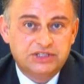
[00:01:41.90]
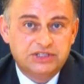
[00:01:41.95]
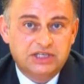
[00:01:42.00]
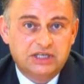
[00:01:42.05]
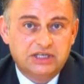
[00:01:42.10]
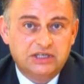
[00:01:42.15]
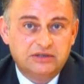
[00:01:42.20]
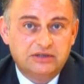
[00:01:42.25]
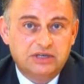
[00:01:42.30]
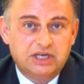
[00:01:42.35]

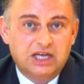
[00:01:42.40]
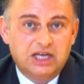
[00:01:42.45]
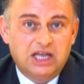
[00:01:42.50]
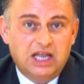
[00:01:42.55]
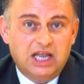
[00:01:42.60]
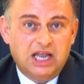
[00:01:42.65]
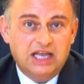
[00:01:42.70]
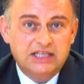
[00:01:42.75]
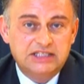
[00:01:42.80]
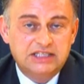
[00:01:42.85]
So
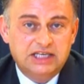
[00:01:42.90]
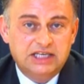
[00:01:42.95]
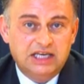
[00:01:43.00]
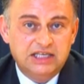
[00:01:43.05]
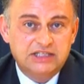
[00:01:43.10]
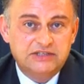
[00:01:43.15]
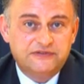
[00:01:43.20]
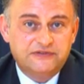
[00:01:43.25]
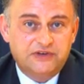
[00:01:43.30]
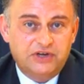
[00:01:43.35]
it's a
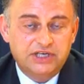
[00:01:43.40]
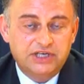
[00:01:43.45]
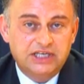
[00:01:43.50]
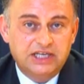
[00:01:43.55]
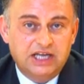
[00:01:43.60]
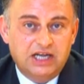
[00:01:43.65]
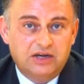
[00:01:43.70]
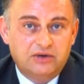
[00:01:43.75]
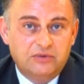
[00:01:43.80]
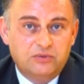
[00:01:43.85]
case of
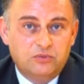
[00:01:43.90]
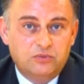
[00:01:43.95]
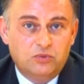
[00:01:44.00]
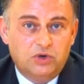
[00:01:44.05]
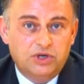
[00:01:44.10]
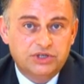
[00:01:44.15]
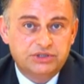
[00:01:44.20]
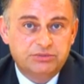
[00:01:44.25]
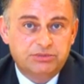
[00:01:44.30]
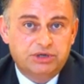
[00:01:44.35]
finding out
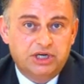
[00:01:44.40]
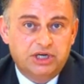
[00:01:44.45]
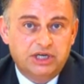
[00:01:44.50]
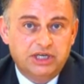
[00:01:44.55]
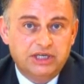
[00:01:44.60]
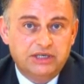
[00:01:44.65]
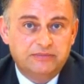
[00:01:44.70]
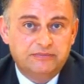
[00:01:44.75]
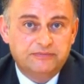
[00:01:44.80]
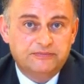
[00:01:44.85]
what to
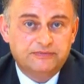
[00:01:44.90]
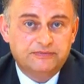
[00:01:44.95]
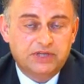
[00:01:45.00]
buy